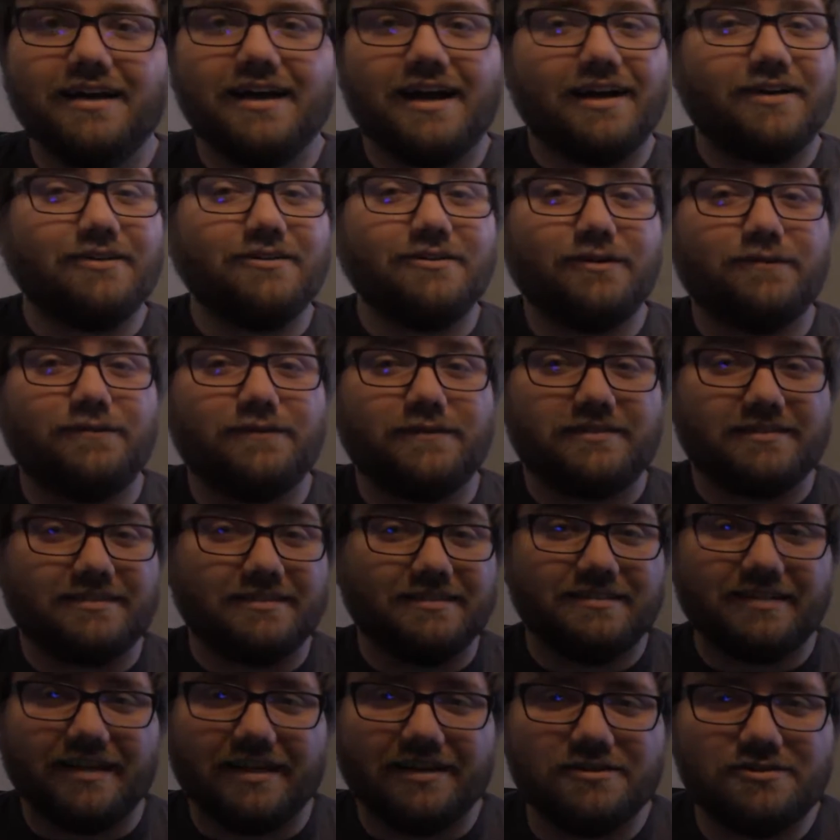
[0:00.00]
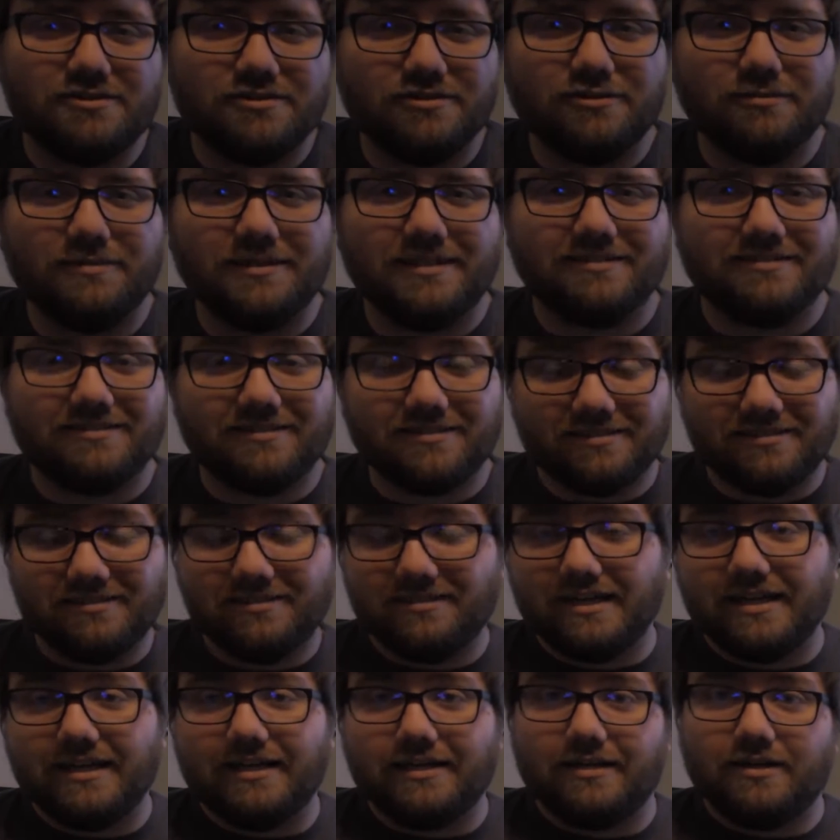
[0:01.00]
I don't know if it's intentional, because this is
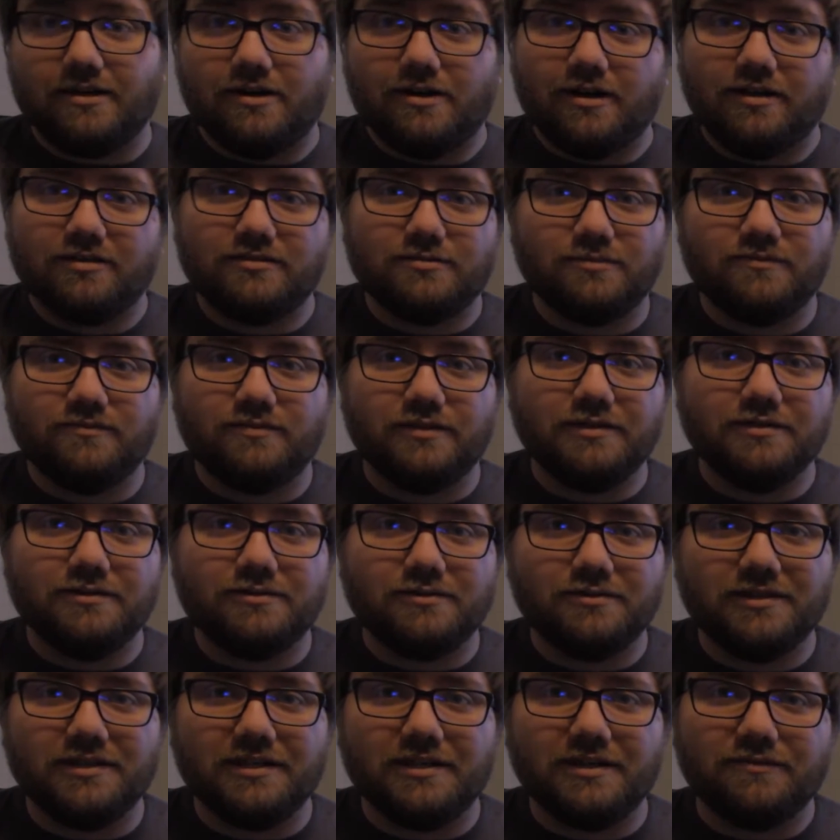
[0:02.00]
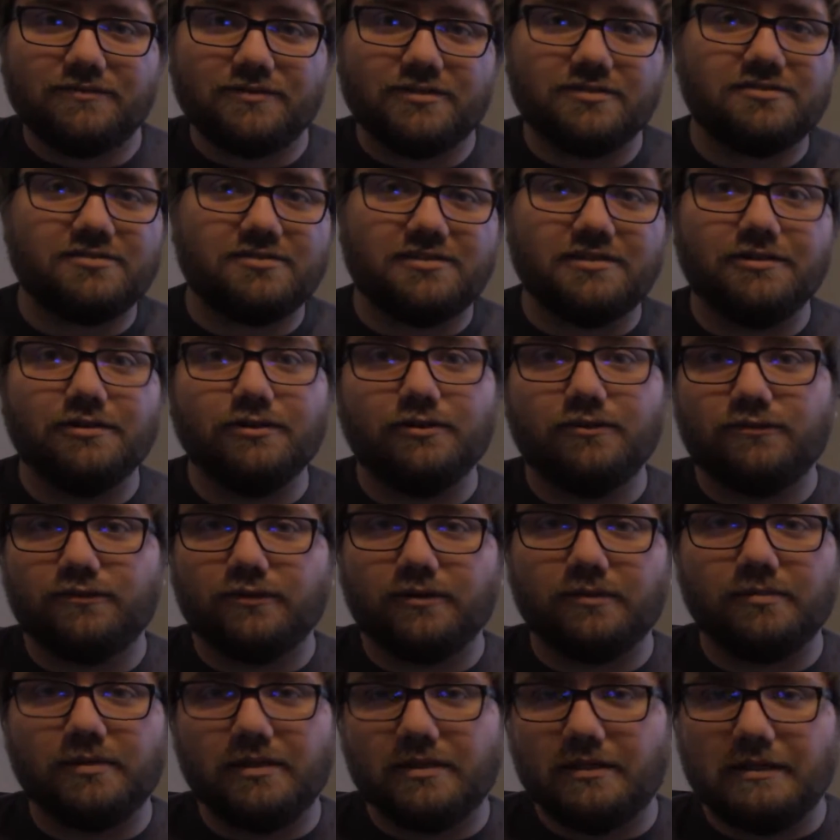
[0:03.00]
like an awesome vehicle that you have to steal
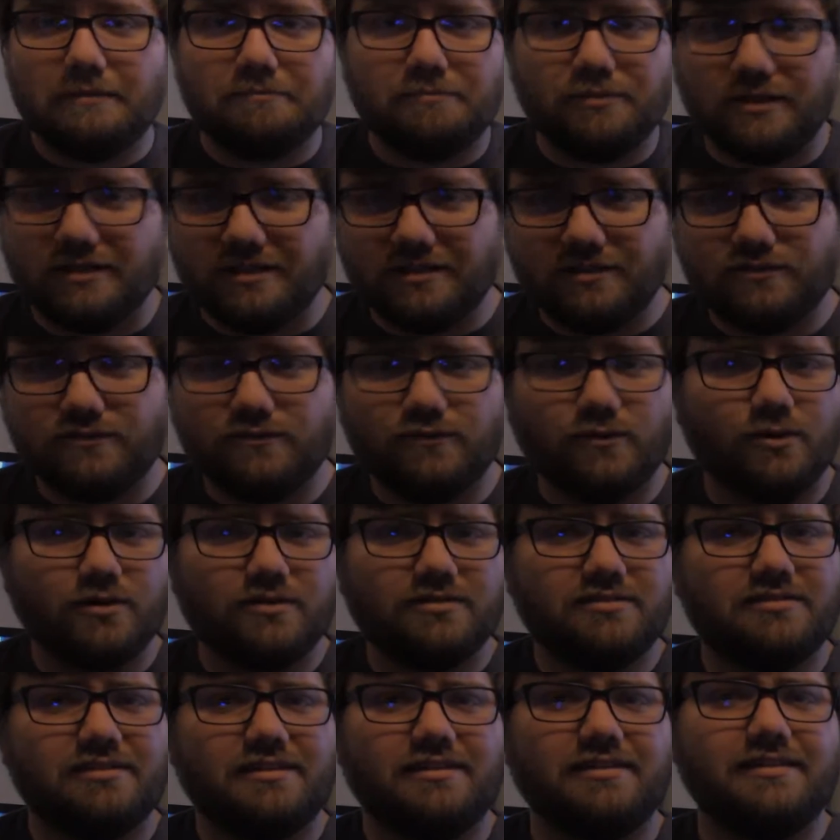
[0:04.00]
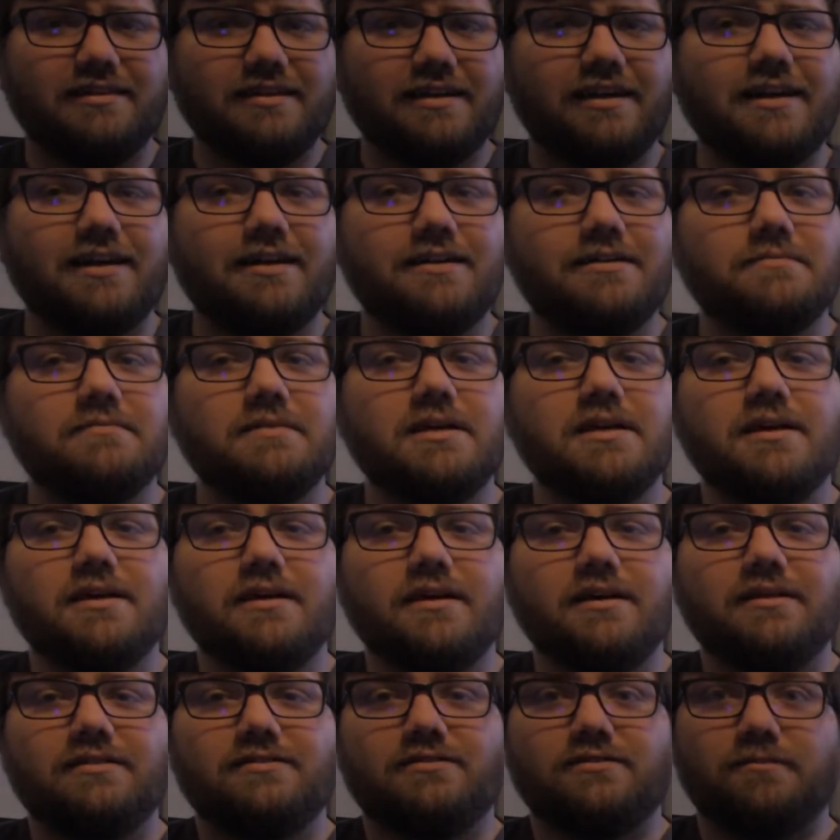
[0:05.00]
from the police force in the
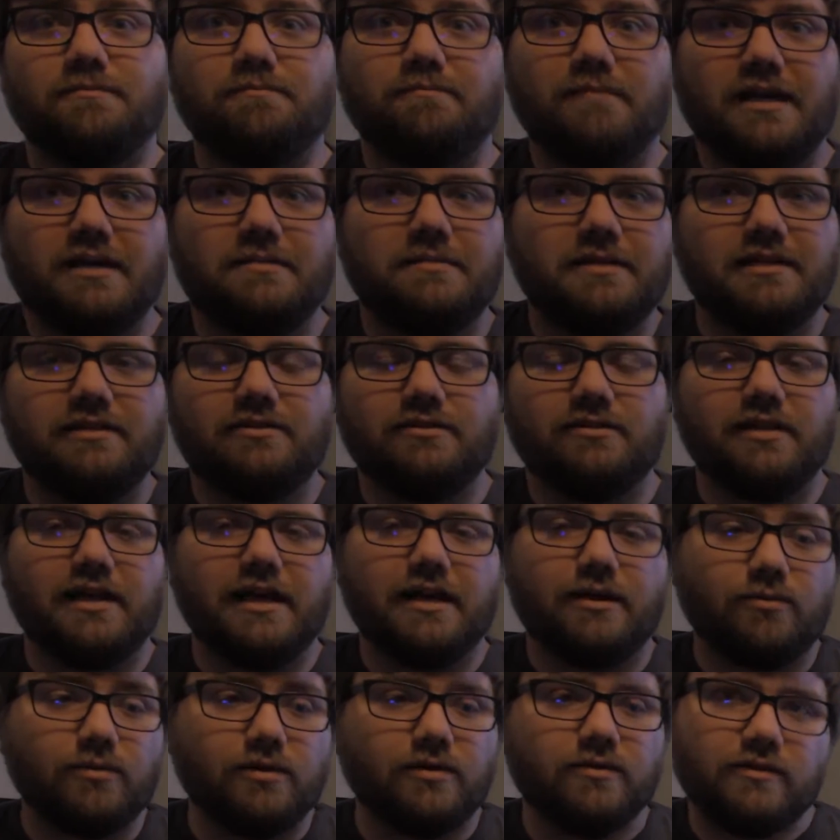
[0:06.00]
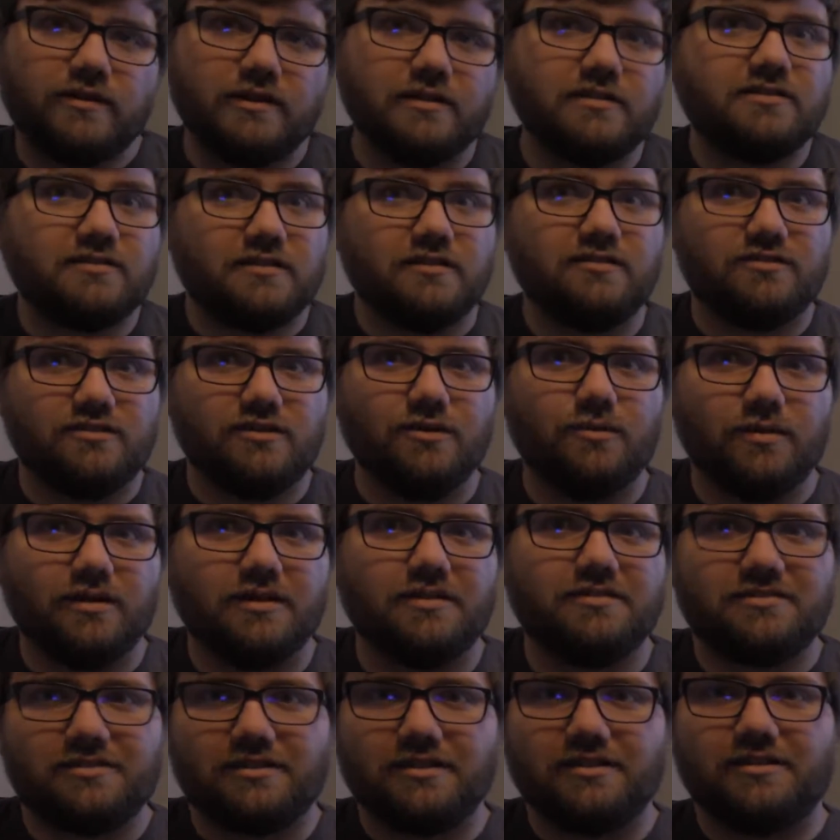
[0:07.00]
game, so maybe they're like, well, this is the one
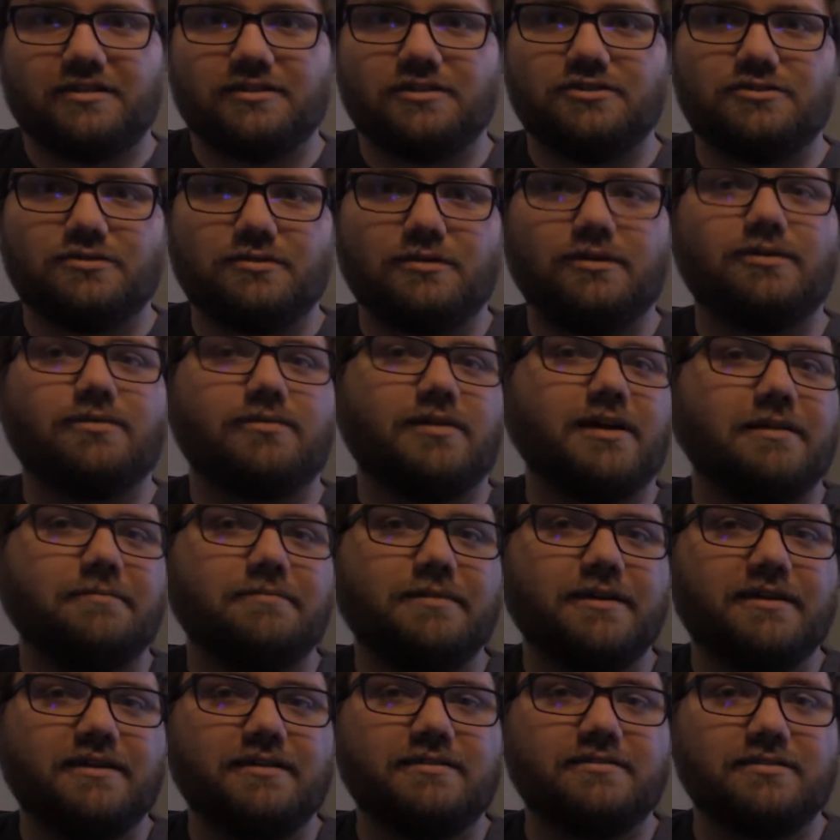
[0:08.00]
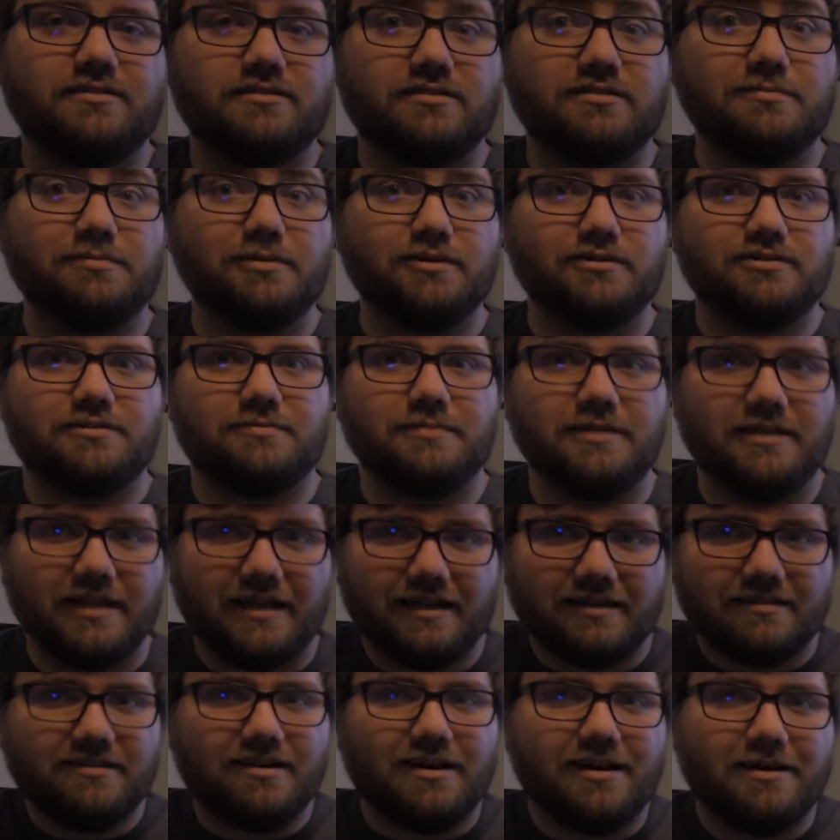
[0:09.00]
that's going to control right because it's supposed to be
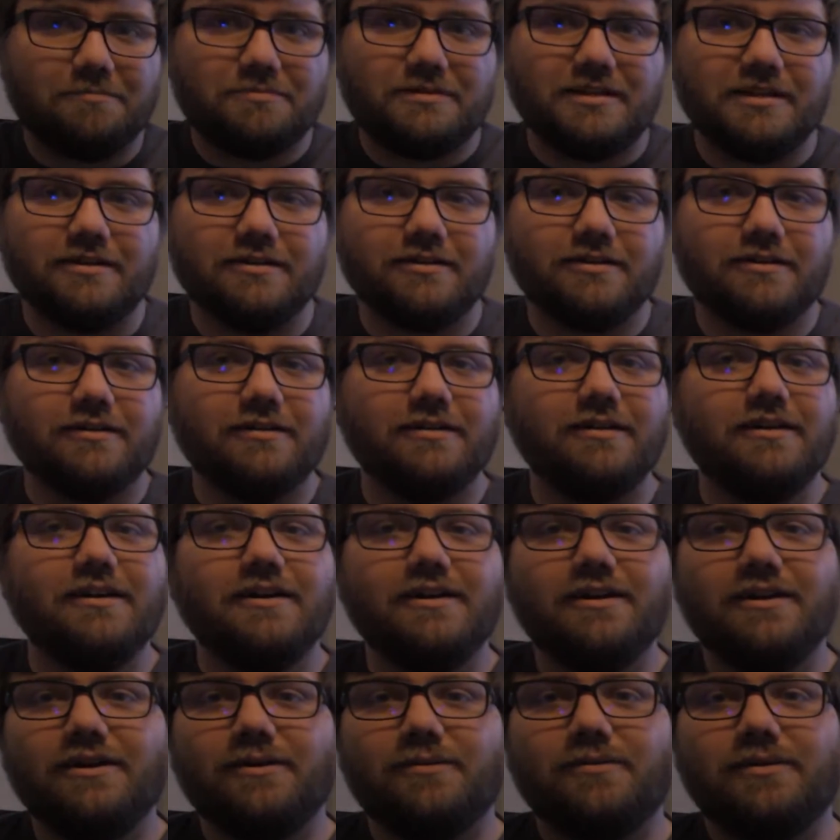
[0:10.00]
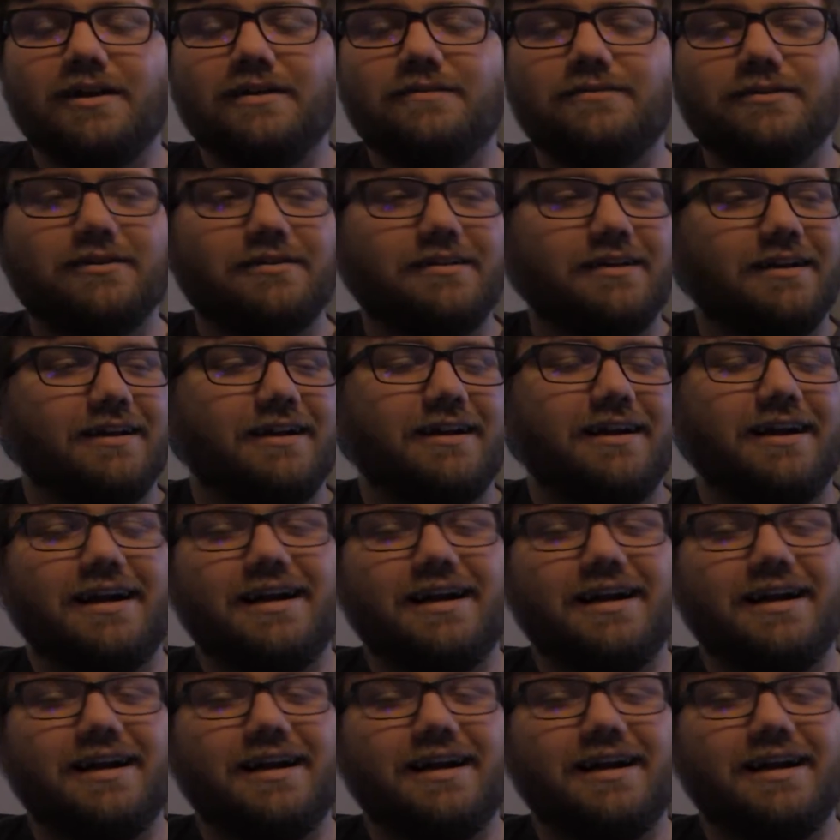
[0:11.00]
like top tier, whatever.